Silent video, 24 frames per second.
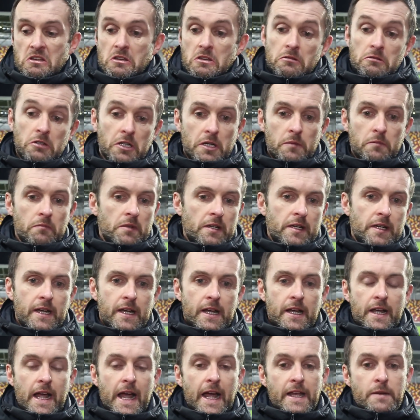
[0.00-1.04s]

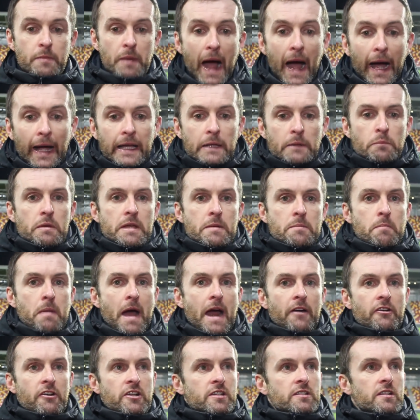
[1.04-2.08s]
I'd be
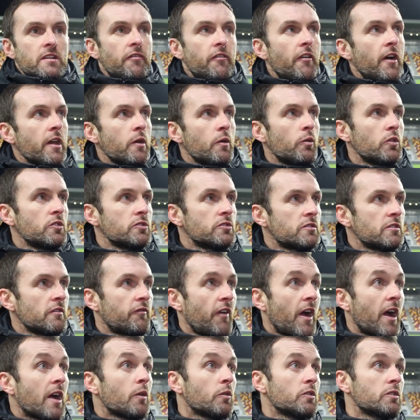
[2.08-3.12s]
embarrassed if I was
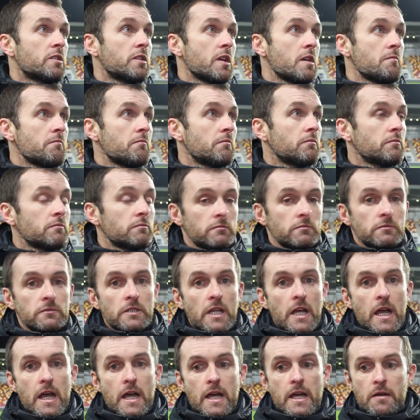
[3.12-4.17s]
him,
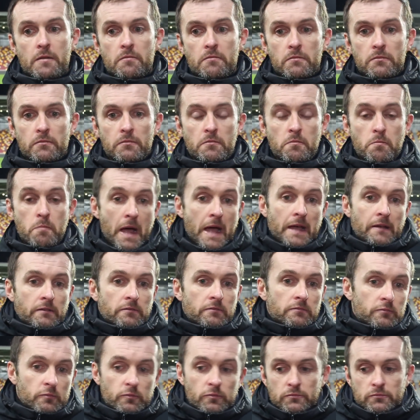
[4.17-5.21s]
but
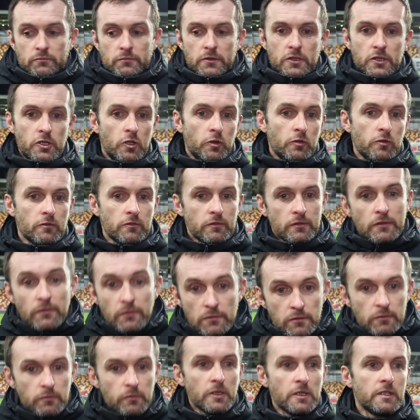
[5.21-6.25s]
you know,
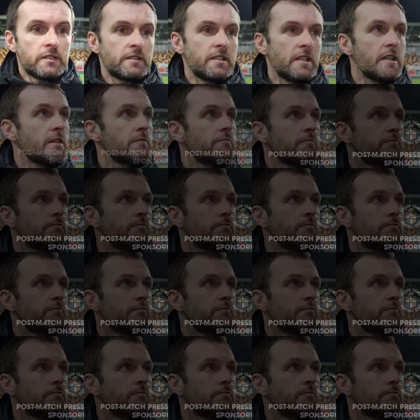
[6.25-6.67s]
we'll see.